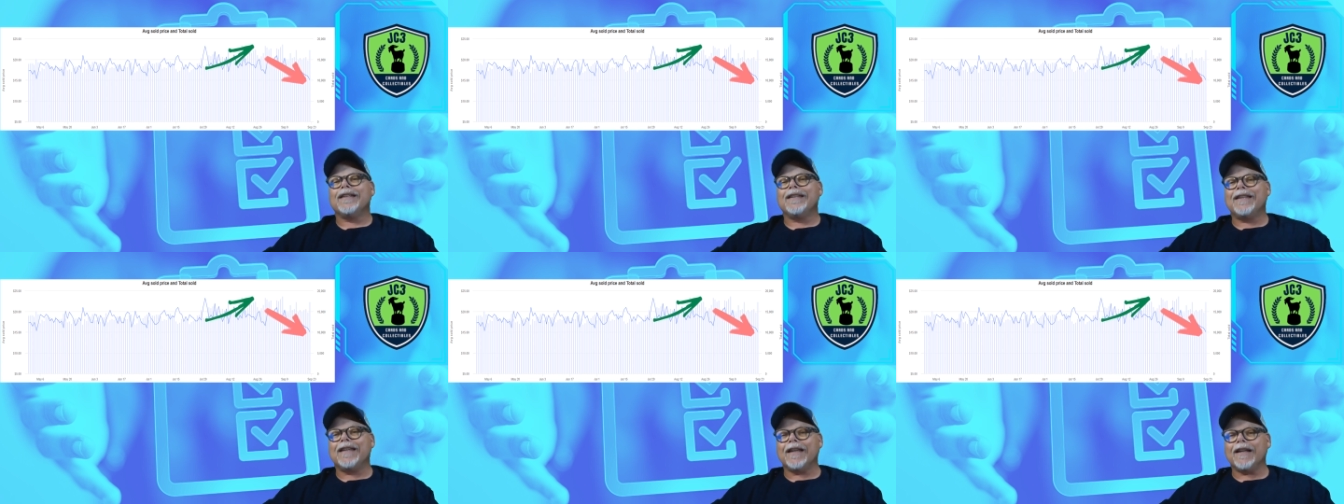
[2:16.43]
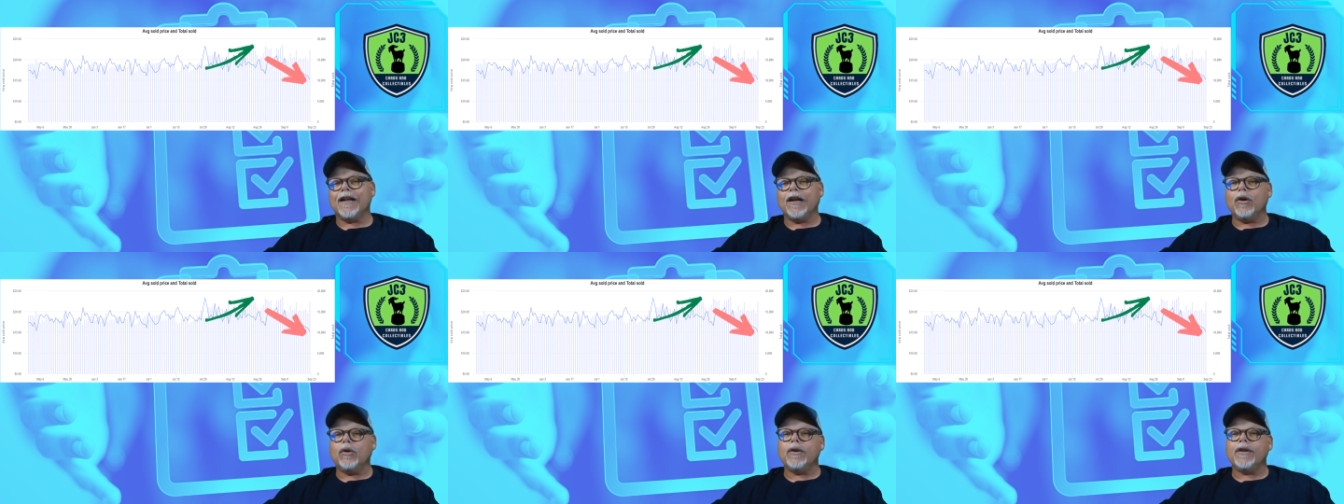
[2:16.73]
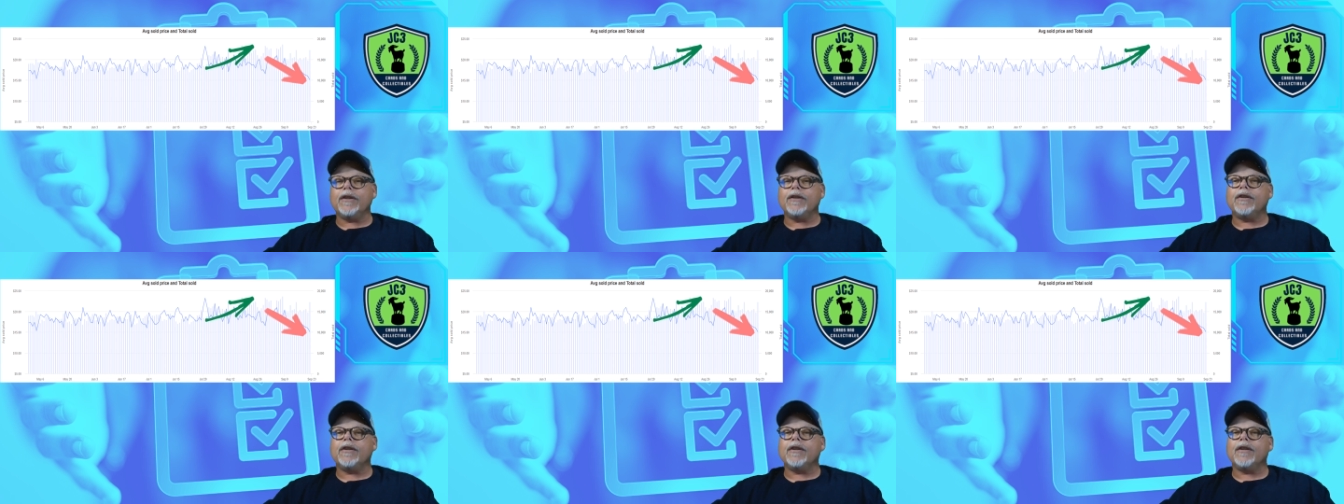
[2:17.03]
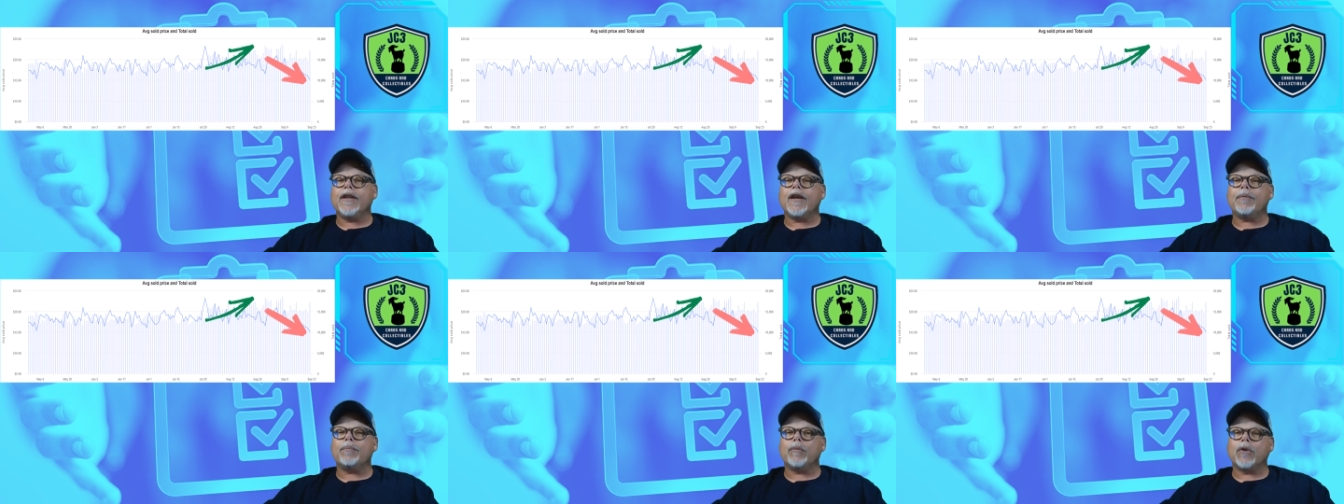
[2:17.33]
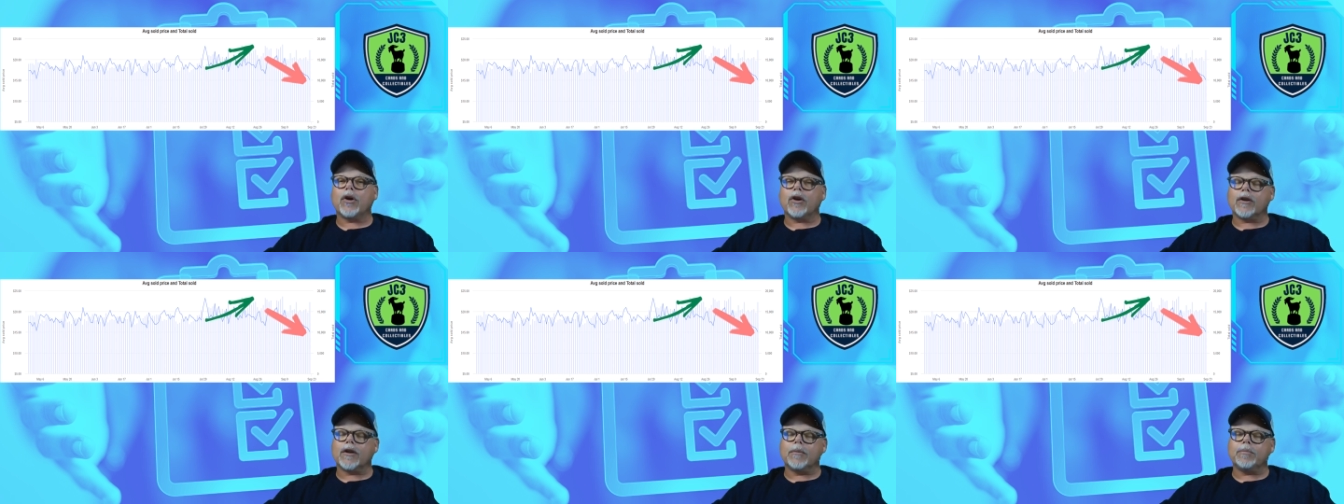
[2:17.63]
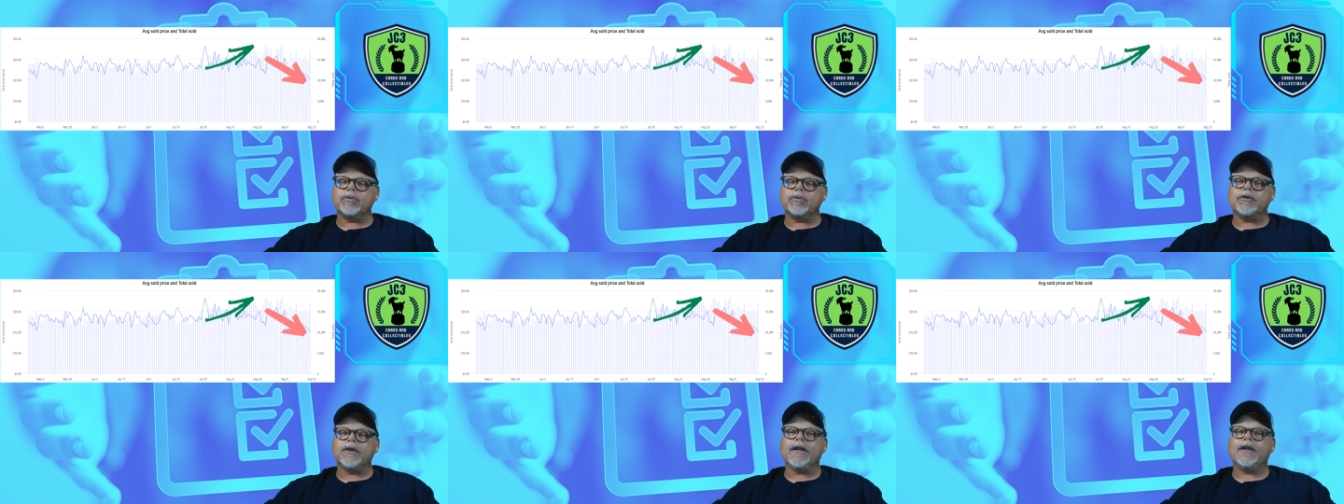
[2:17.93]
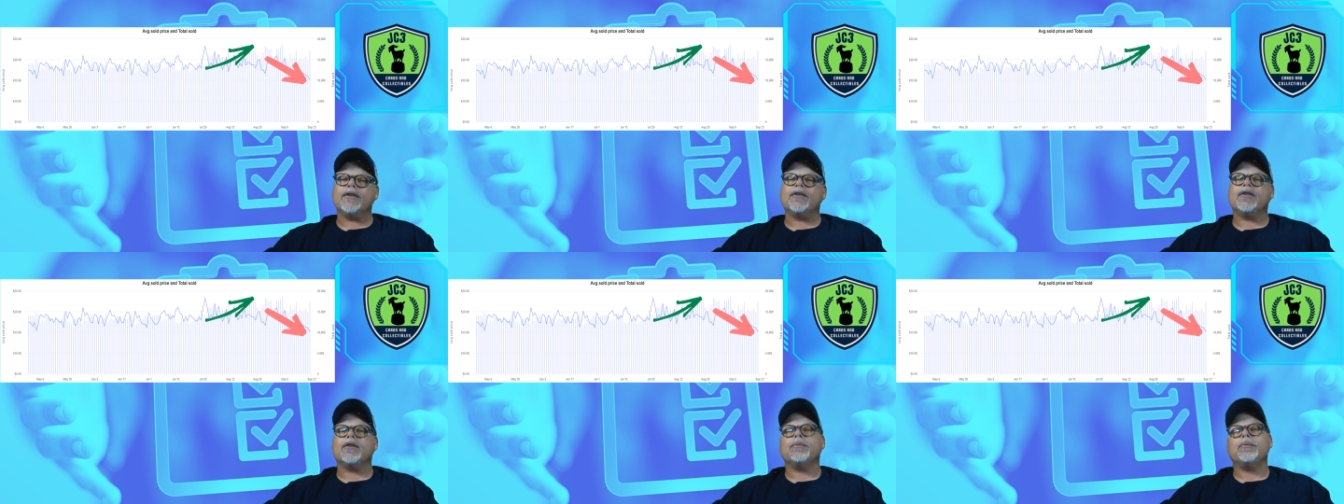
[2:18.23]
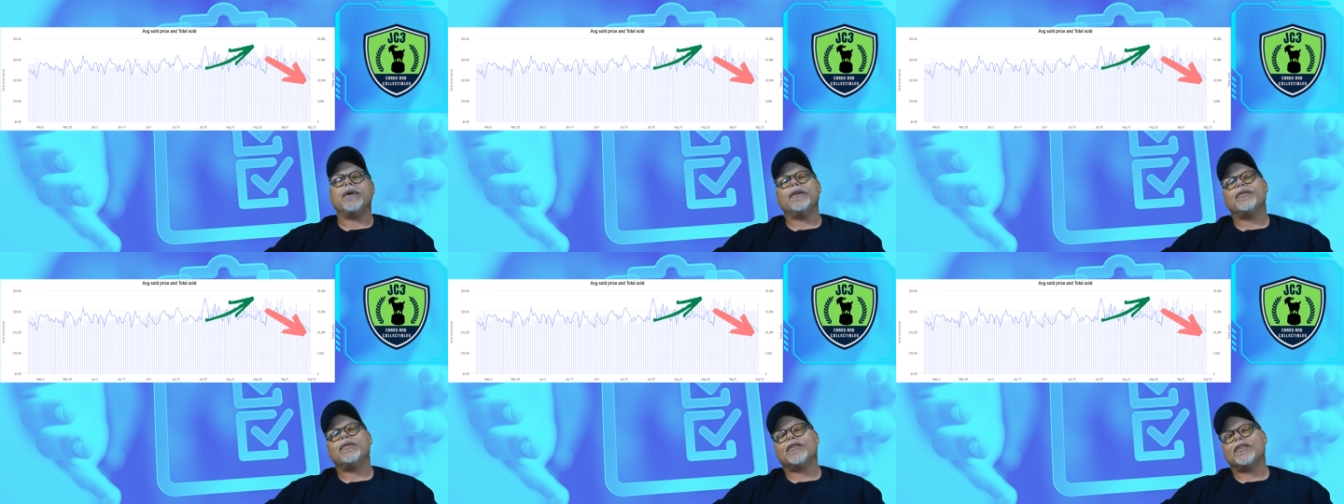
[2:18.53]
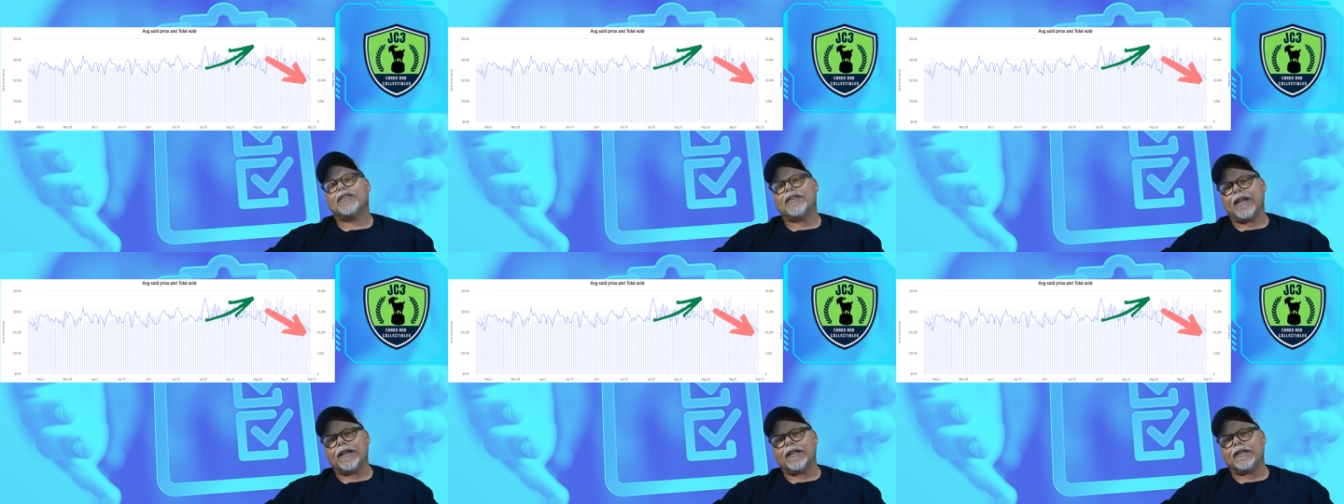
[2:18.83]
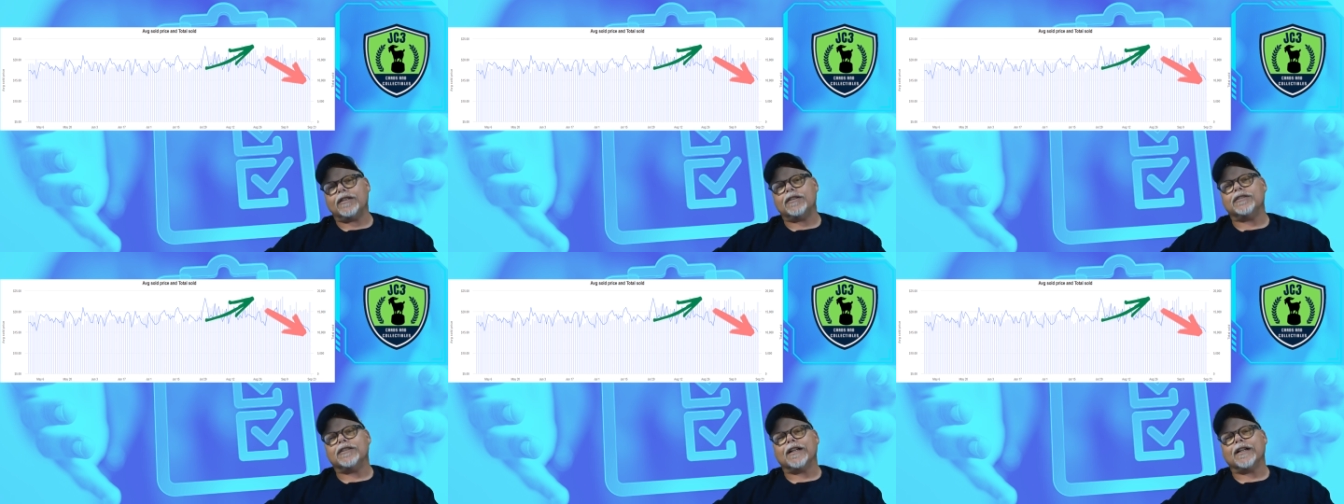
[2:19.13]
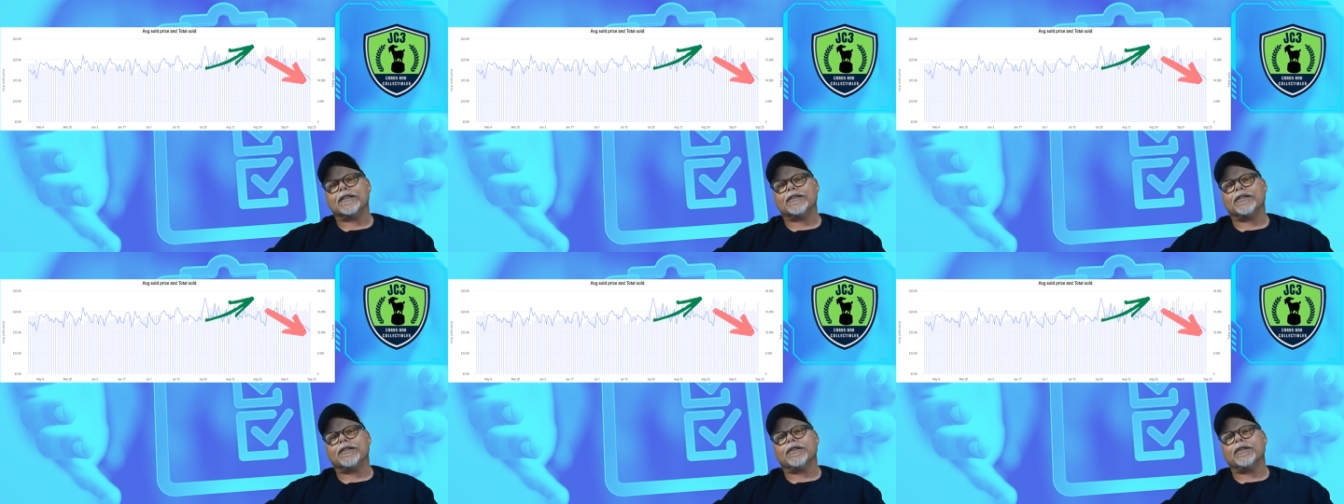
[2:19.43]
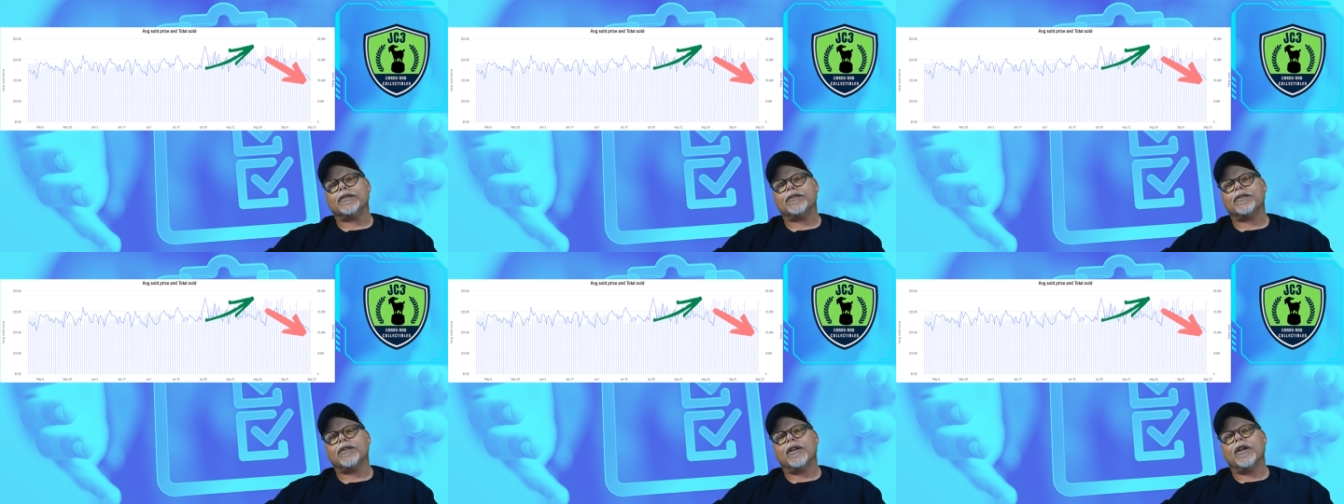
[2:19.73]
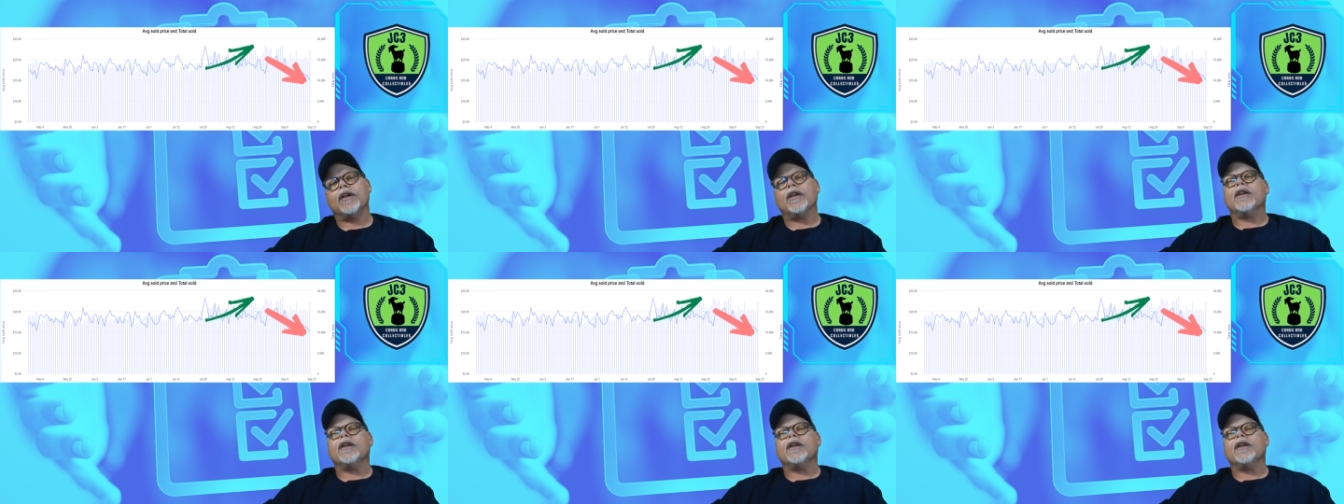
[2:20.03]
get out into that marketplace, and we have set collectors